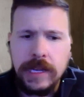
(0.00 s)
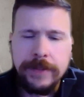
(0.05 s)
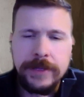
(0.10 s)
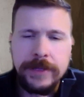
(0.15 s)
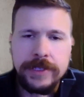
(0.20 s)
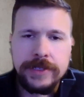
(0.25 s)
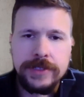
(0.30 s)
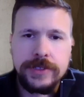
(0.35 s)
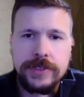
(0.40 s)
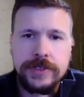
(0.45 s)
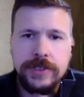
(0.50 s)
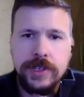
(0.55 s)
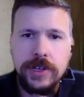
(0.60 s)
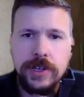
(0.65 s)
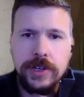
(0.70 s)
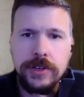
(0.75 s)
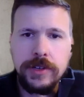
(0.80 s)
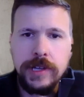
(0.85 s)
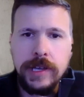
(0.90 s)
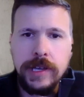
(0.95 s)
name is
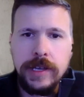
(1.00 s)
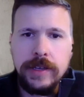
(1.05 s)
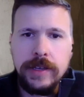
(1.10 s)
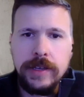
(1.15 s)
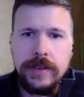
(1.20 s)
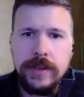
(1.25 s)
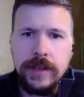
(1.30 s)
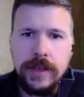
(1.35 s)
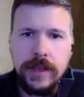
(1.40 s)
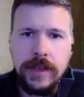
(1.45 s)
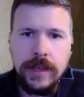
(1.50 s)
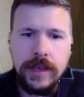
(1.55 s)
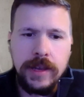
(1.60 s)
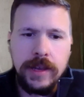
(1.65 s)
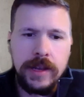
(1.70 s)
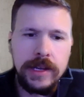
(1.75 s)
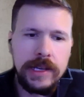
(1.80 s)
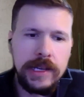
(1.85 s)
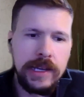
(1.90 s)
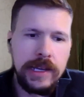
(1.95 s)
Kurt Lane,
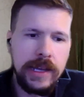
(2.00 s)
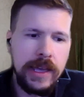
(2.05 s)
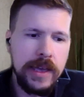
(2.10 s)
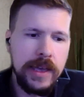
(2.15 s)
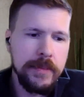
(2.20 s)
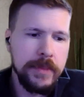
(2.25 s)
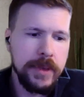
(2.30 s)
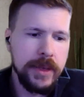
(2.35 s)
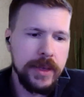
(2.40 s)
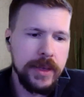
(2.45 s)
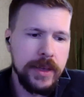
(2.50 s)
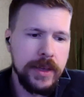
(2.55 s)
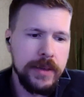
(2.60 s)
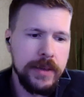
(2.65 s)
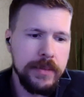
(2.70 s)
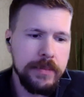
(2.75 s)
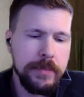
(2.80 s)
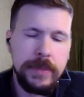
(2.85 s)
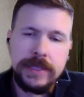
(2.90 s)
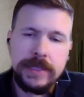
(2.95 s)
and I am
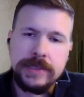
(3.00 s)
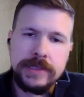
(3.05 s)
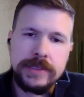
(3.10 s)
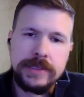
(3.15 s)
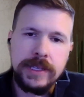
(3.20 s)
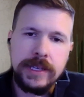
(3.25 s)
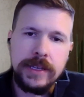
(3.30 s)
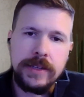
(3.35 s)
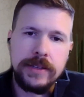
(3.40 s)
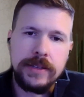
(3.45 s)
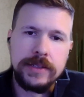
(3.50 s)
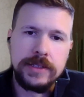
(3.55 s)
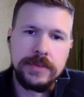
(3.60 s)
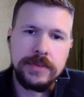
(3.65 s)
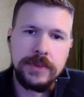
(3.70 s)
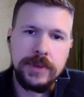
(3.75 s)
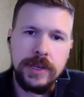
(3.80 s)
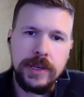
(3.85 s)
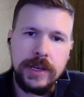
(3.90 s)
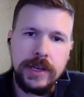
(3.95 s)
a business
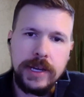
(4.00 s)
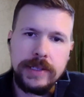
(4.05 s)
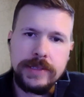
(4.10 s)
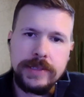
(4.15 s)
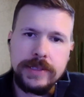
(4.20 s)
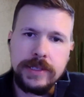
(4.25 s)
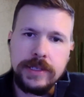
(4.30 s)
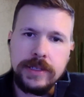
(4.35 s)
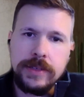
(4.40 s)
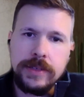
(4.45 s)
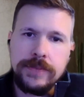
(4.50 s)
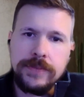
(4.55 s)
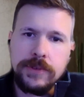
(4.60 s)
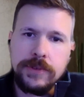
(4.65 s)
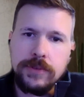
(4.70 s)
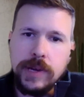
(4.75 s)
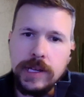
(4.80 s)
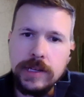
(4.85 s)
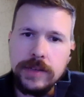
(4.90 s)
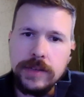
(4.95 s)
analyst in IT
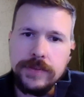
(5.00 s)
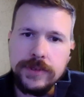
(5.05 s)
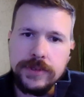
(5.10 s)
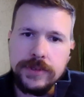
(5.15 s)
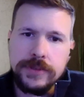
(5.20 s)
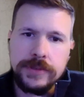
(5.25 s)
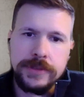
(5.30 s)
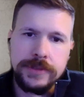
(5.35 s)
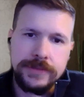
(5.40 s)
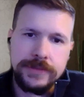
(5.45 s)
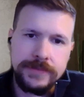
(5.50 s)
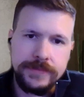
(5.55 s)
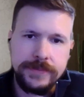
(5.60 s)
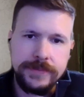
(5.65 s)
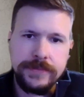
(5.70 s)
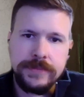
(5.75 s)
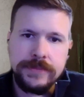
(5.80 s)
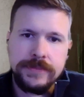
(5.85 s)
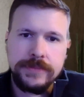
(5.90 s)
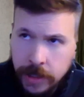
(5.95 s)
for Reily Foods.
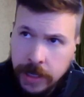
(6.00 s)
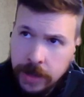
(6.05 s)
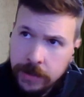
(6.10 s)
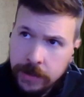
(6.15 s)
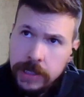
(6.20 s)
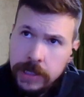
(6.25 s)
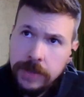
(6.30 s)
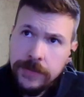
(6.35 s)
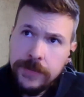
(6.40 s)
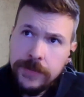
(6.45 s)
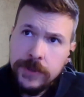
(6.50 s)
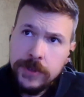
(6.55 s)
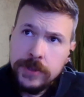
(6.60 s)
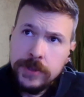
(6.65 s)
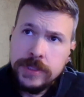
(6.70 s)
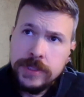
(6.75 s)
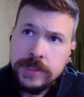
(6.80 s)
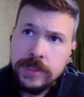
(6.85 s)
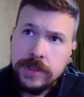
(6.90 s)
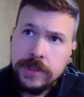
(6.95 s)
Yeah, Reily
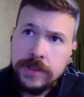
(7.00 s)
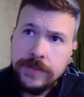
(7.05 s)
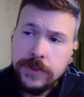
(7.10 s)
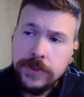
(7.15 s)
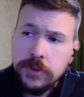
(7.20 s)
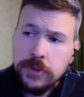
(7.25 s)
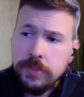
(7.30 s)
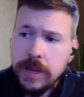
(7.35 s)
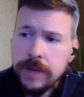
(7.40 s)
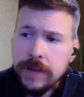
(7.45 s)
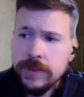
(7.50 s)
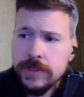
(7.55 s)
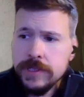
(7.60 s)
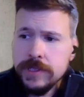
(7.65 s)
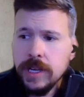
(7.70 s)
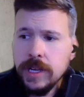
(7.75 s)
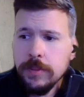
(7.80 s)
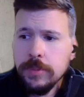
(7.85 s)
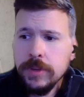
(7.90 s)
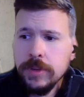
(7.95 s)
Foods is a food and
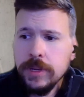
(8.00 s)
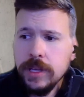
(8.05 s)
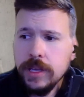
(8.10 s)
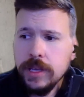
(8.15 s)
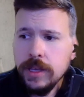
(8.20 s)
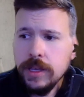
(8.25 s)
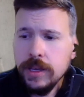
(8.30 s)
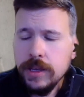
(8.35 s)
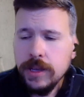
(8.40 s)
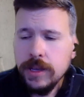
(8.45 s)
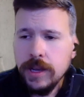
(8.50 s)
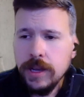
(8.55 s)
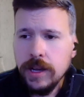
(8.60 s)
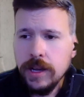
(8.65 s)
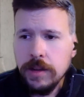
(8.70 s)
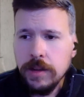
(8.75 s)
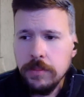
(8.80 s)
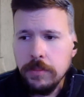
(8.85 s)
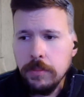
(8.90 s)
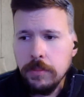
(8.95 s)
beverage company.
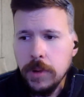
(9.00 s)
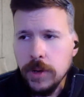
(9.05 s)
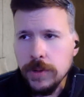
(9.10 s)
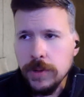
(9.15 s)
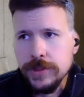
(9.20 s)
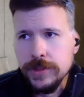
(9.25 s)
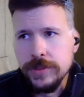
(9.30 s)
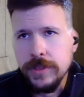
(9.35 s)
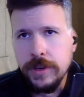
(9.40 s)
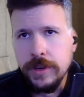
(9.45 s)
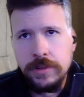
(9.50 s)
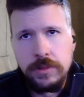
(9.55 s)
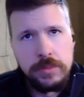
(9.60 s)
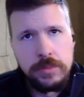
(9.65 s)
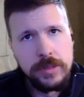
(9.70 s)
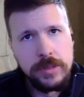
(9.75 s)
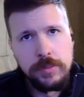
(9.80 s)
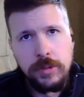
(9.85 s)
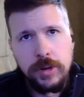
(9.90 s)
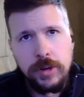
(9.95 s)
Most
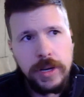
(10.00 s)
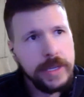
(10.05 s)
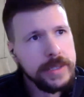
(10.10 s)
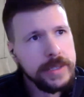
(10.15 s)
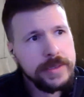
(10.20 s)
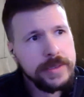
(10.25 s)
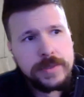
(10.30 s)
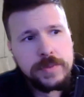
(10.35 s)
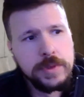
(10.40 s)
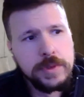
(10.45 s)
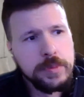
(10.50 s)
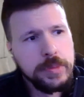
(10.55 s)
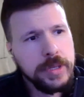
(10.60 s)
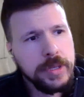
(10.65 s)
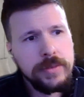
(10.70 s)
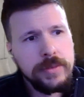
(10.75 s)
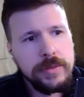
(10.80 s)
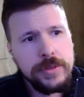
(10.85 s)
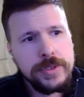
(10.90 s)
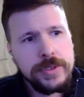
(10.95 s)
notable brands would
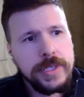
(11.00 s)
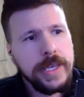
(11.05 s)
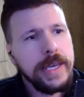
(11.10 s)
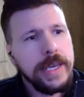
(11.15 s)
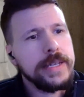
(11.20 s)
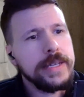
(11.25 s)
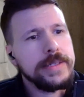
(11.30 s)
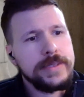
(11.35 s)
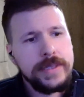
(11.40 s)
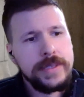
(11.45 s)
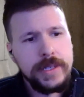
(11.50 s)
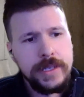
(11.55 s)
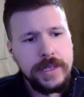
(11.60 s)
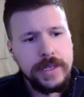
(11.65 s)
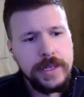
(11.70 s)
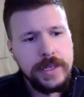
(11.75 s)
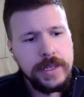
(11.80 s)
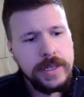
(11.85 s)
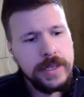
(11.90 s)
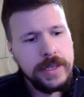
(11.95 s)
be Louisiana
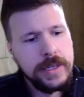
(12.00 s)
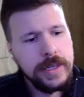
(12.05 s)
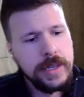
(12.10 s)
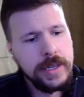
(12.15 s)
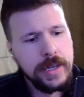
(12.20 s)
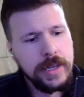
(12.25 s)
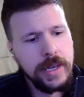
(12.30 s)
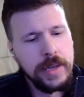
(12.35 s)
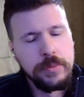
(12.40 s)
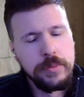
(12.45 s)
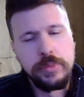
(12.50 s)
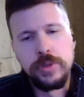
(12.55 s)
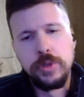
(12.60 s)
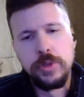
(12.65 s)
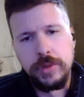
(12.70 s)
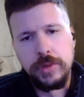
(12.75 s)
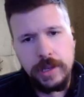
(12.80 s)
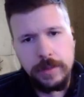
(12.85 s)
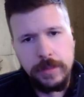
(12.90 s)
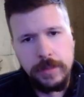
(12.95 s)
Tea and
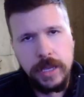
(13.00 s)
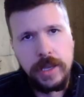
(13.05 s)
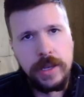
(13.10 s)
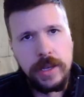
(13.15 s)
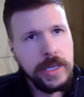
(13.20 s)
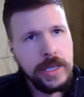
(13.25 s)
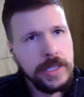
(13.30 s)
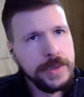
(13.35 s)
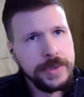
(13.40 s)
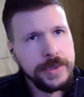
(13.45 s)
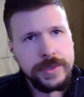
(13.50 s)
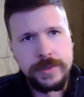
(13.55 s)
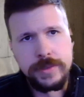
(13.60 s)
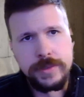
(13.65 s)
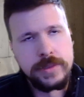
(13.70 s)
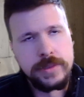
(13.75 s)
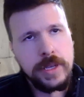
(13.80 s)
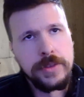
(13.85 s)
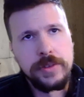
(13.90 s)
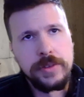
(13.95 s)
Blue Plate Mayonnaise, which is
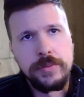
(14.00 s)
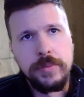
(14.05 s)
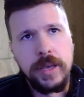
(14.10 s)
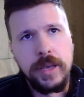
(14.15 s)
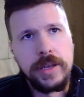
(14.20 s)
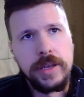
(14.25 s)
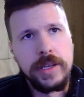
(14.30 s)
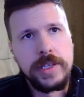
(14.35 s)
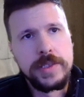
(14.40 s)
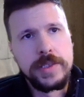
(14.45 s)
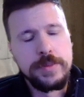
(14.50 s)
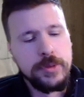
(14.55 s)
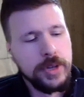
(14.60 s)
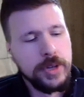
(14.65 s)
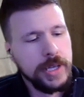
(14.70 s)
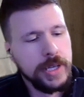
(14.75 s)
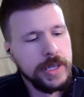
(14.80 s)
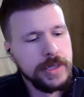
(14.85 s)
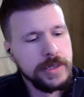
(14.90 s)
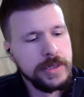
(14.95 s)
a Southern mayonnaise
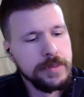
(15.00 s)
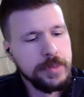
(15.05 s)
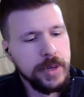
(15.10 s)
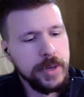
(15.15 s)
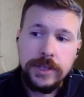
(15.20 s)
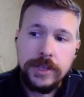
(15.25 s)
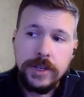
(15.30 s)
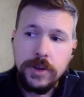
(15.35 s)
brand.